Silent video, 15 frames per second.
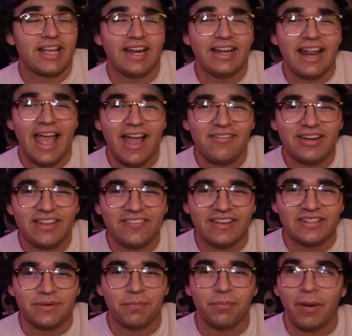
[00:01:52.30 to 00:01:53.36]
I didn't have
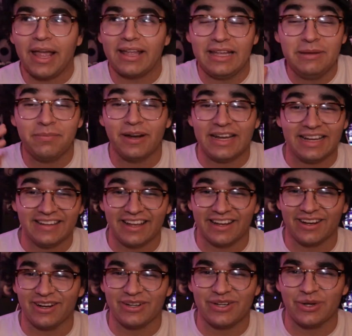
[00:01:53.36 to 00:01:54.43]
anything my e-brake in
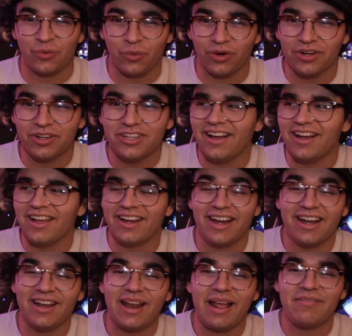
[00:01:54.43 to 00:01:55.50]
that car didn't work, and
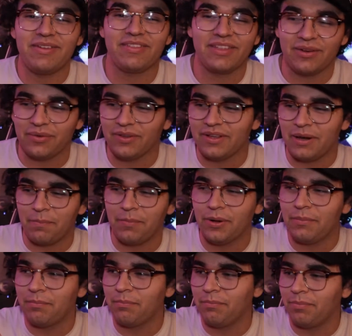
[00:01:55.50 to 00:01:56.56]
I didn't have anything really to
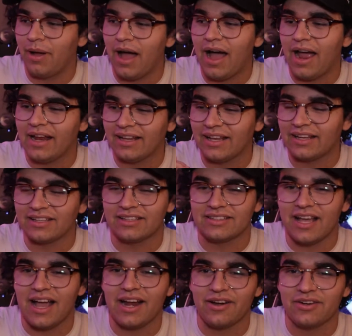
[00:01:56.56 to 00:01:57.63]
put behind like the
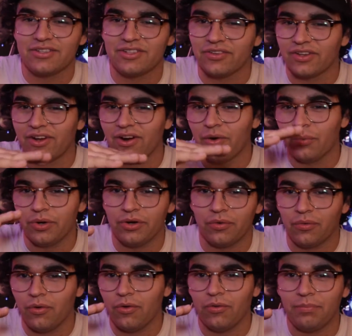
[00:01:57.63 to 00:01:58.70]
tires so the car wouldn't
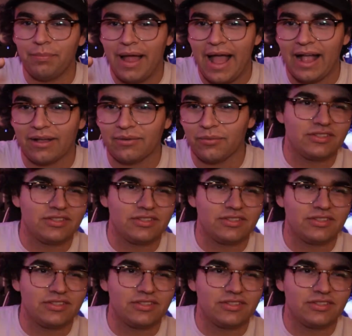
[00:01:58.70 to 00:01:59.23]
roll back.